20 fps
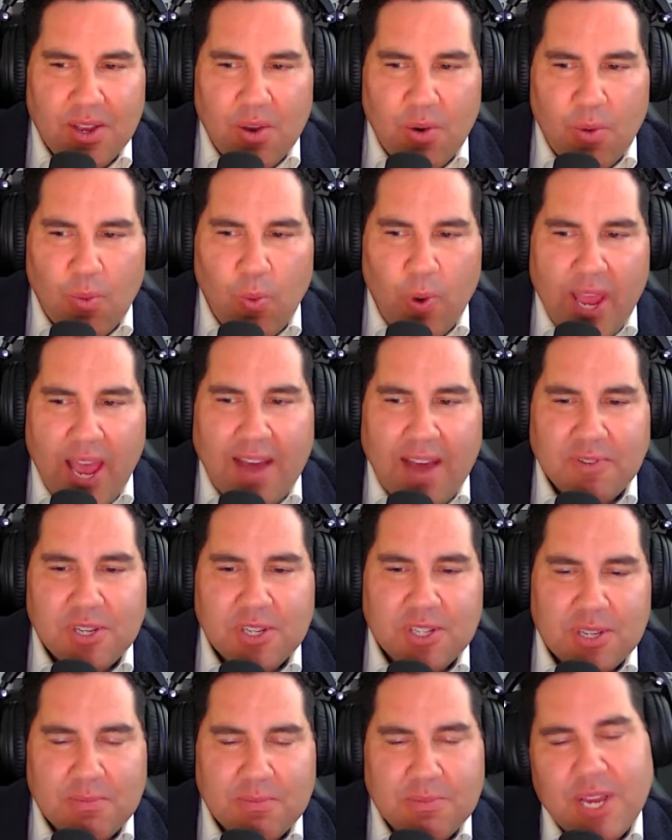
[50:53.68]
we have to
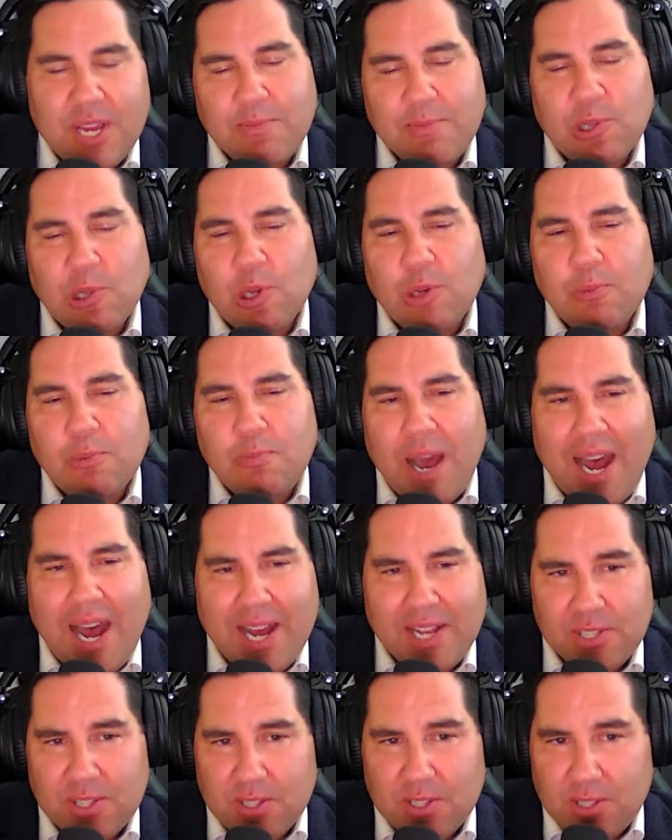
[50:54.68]
sometimes look
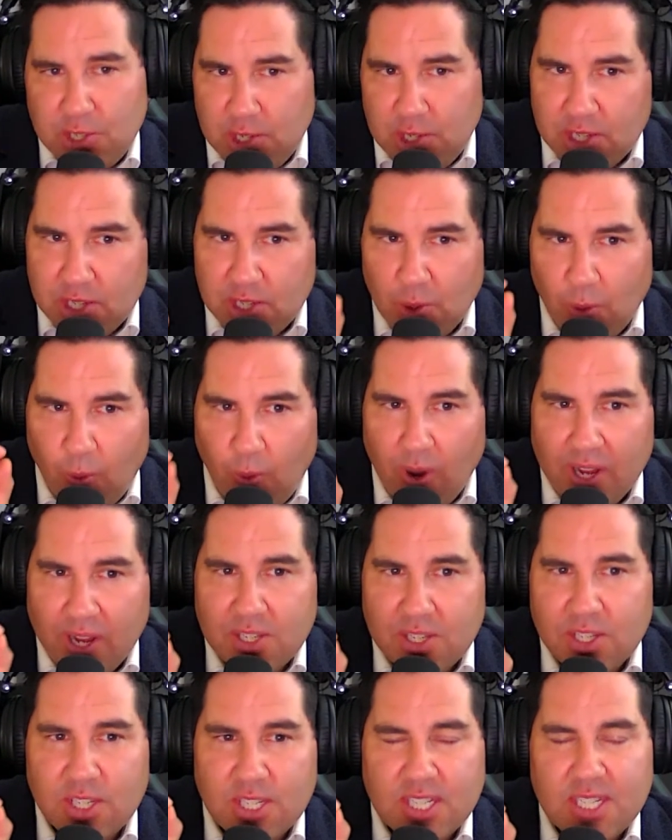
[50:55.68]
past just the one
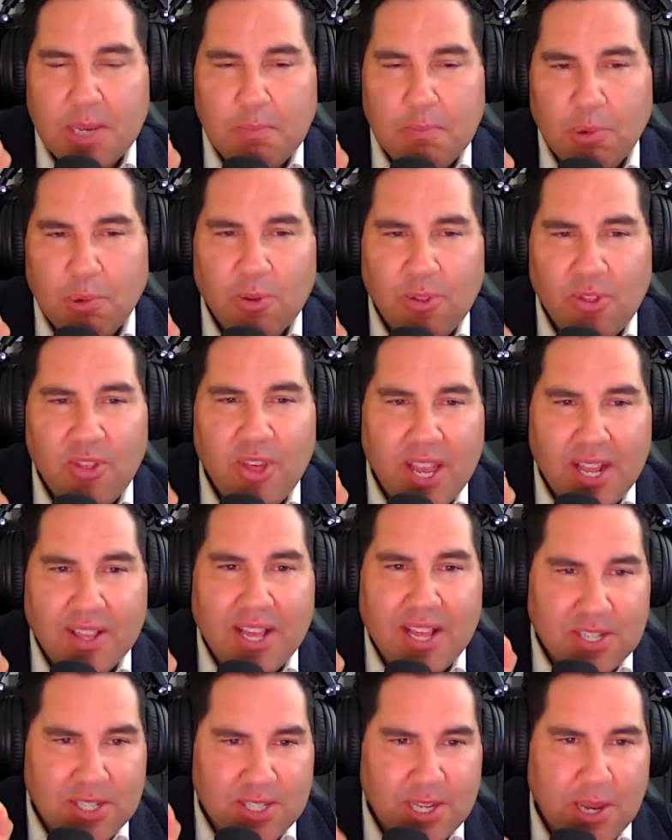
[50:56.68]
simple thing
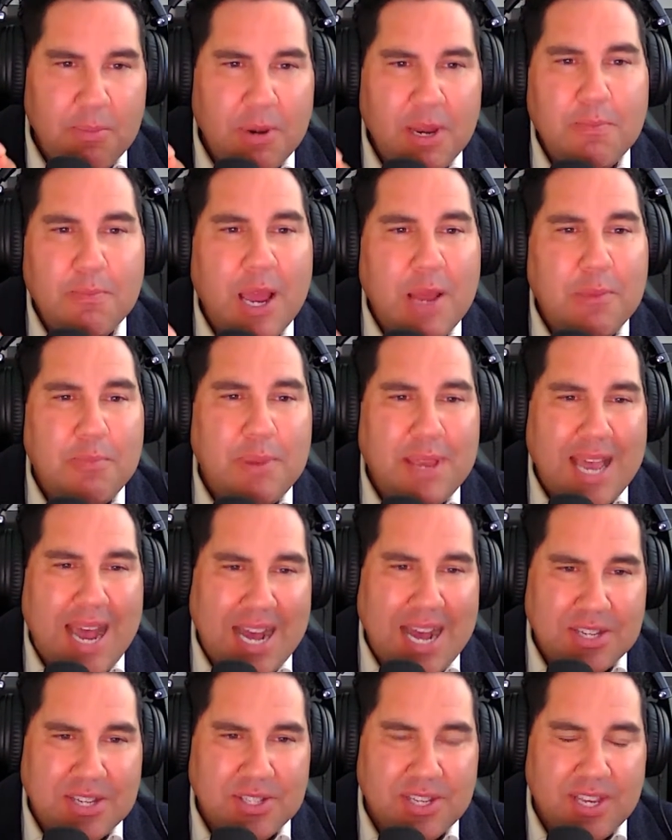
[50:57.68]
that somebody might be
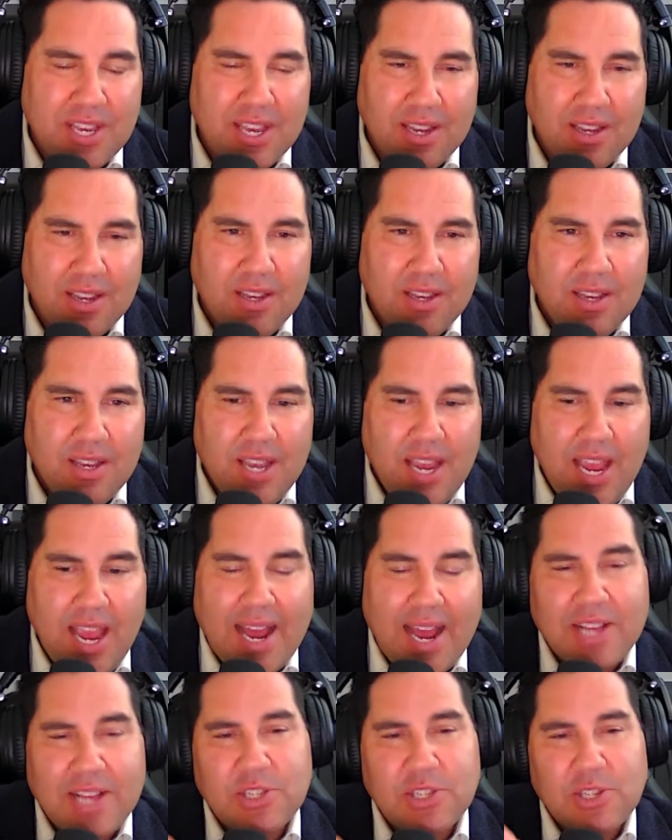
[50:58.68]
asking and
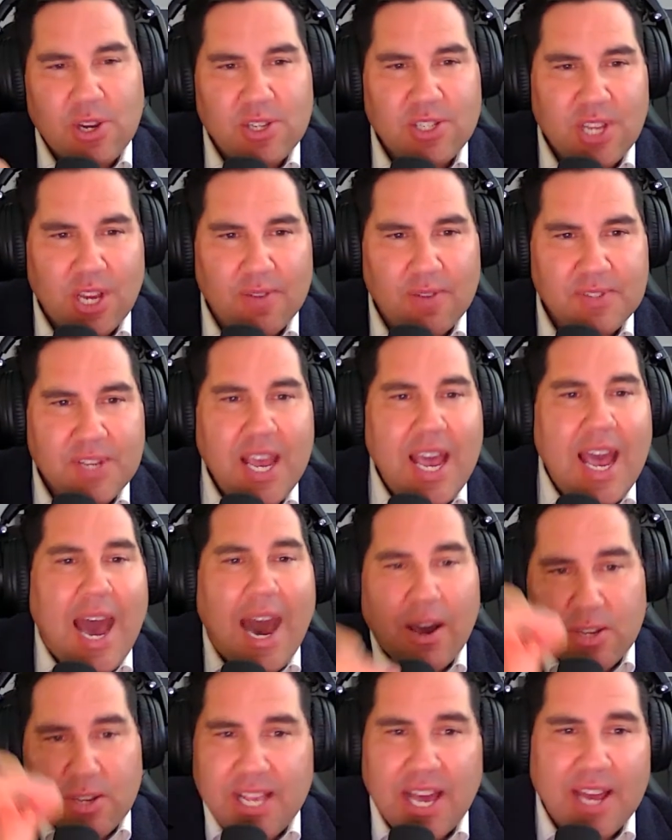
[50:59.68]
ask ourselves, how
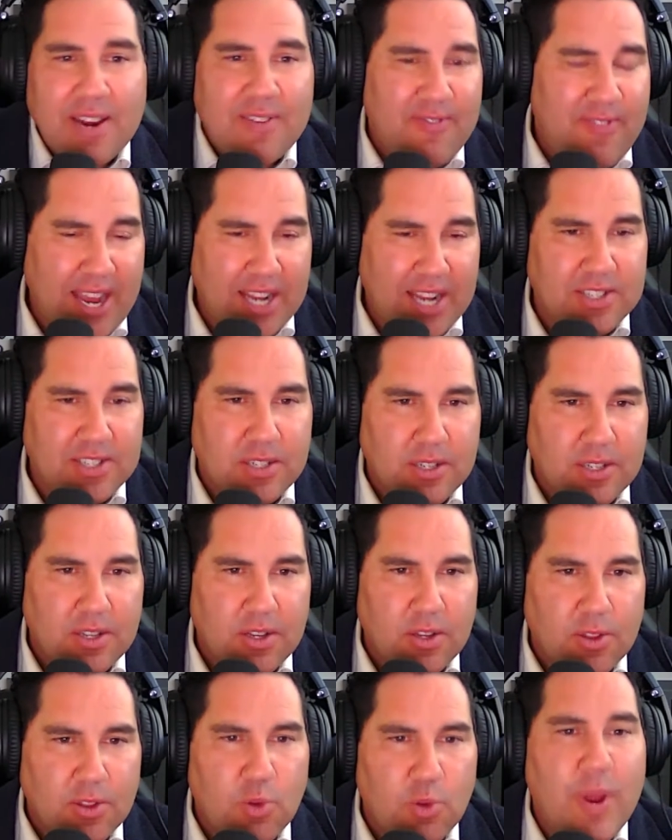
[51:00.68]
does that affect
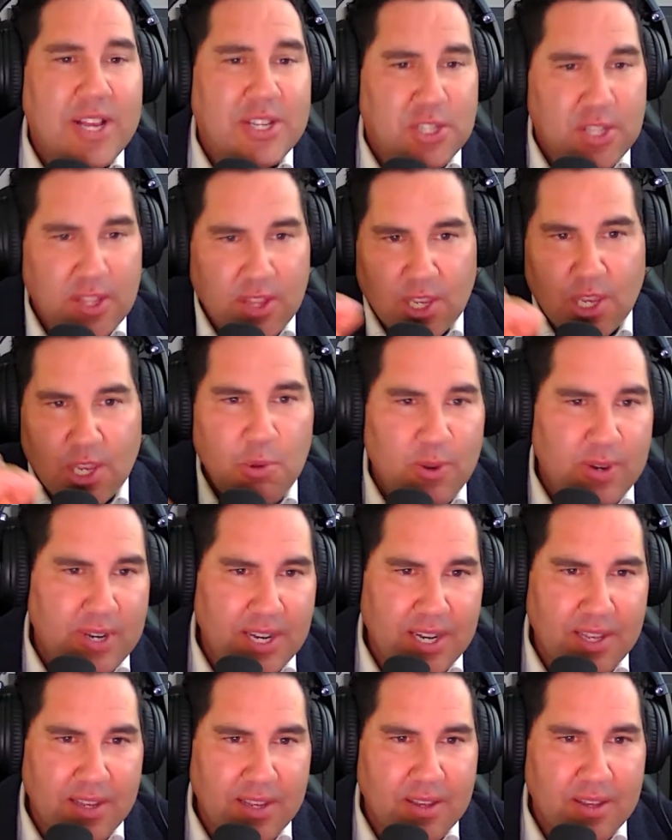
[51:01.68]
the rest of the
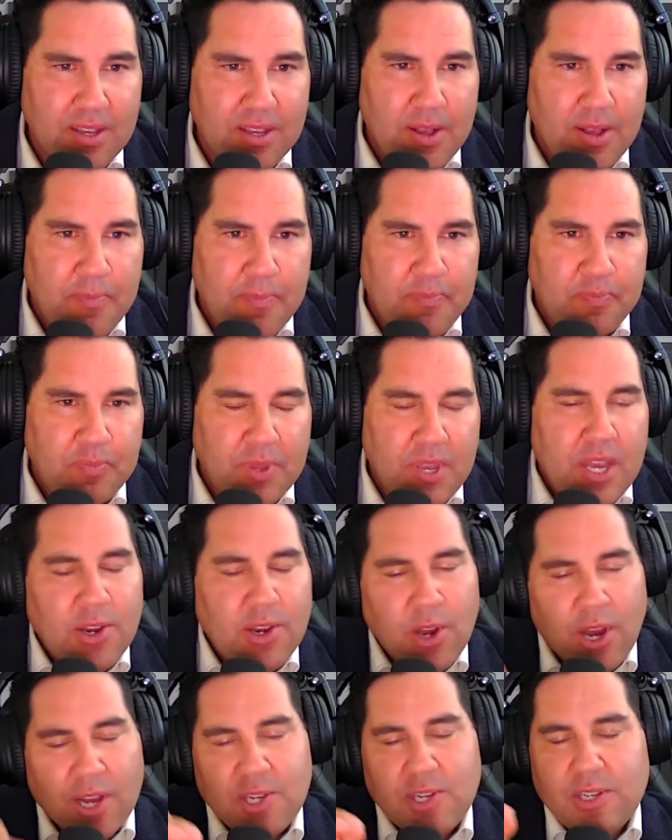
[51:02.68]
community? Mm-hmm.
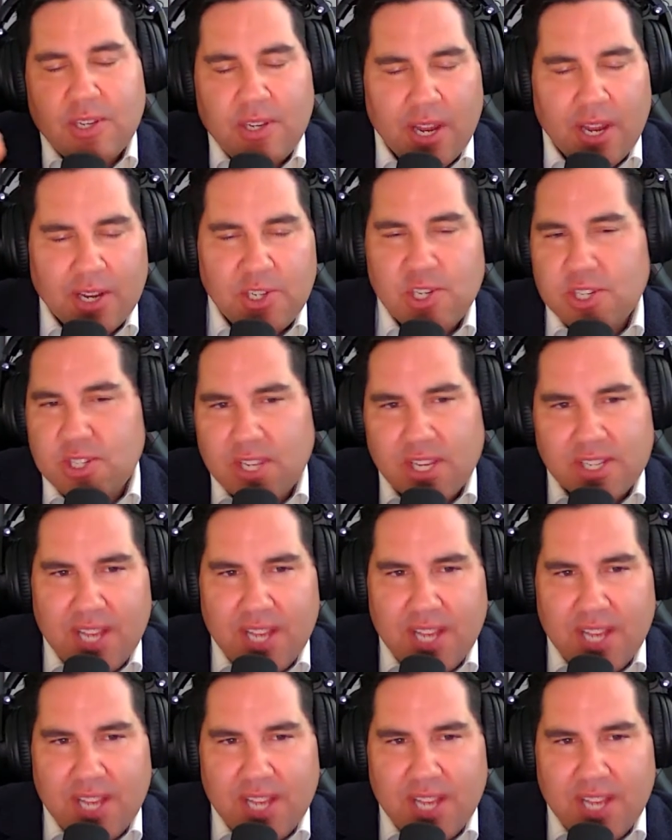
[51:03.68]
Not just as